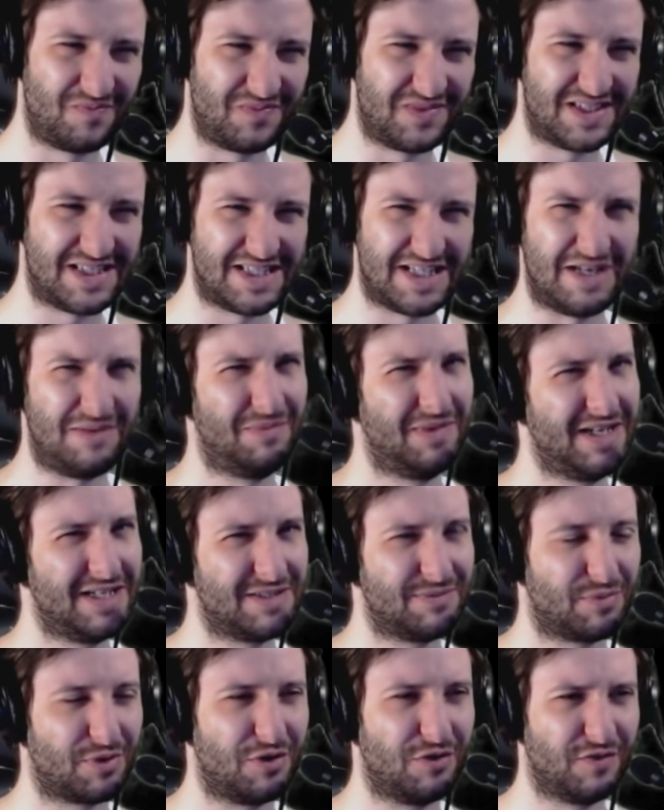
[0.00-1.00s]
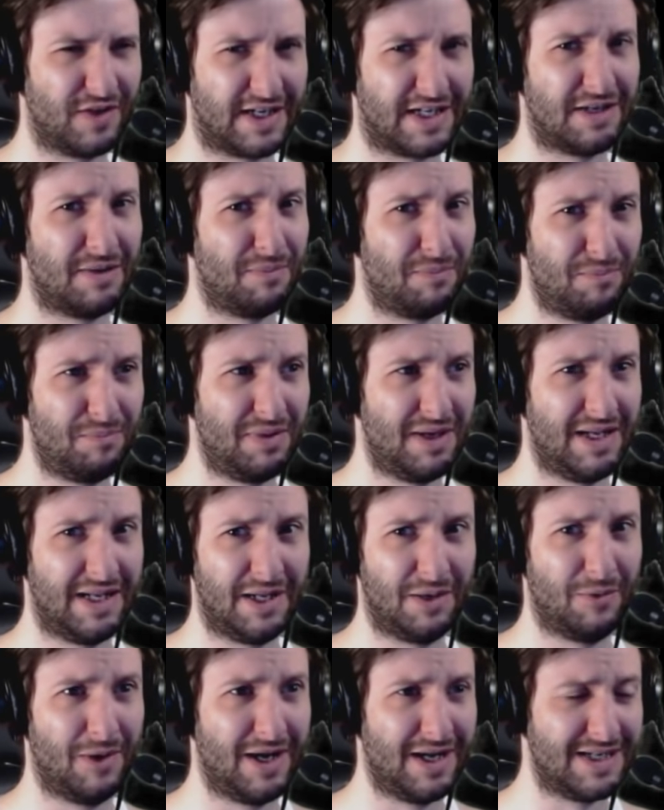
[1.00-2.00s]
Steam needs improving in a
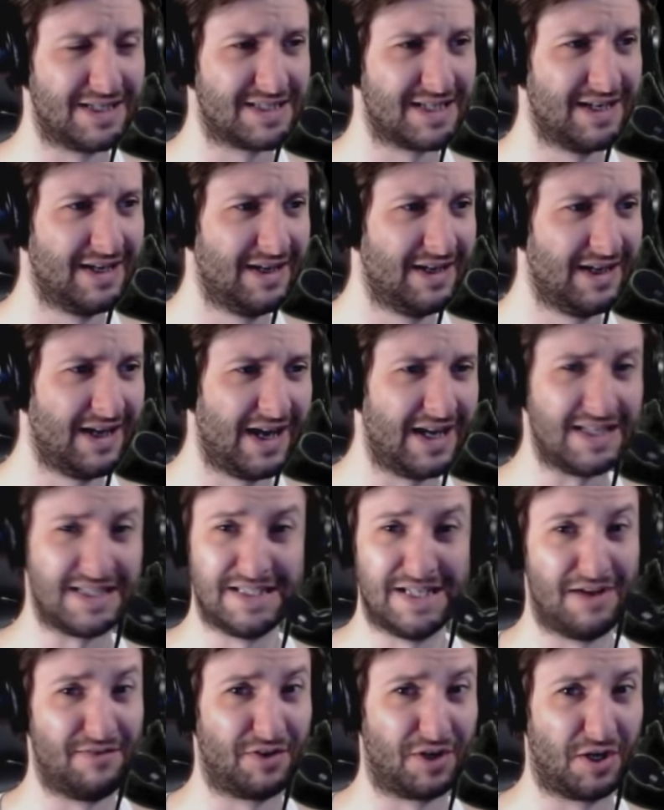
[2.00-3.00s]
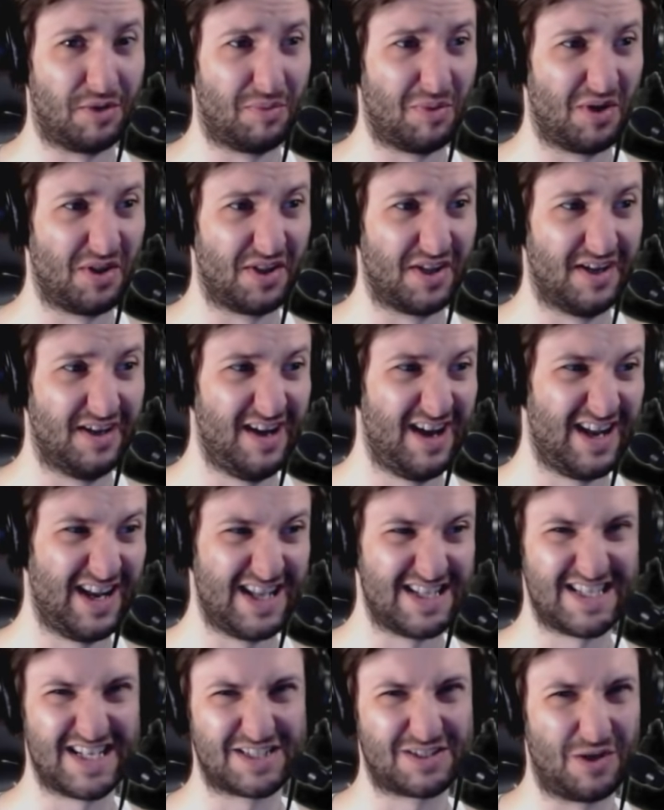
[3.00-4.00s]
billion ways and it's never going to bother
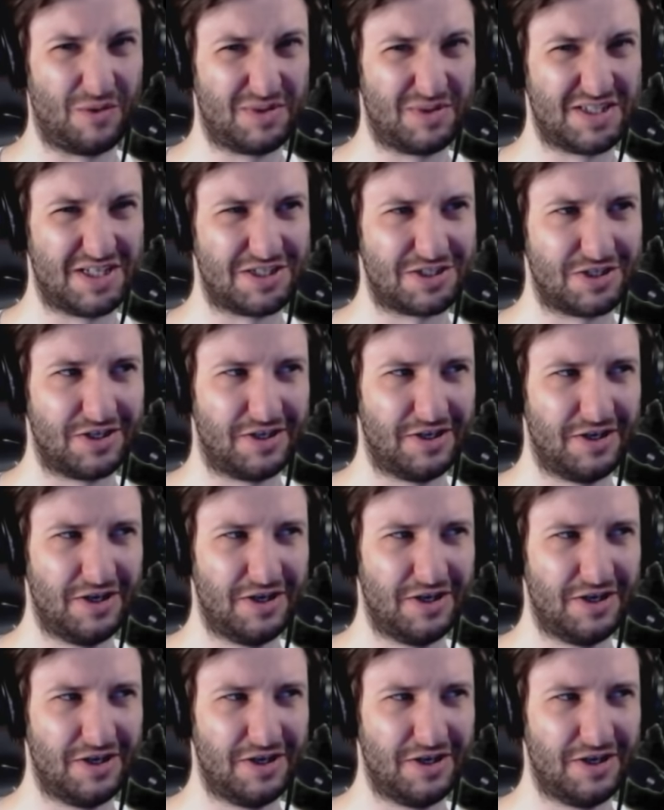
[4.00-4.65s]
unless it has competition.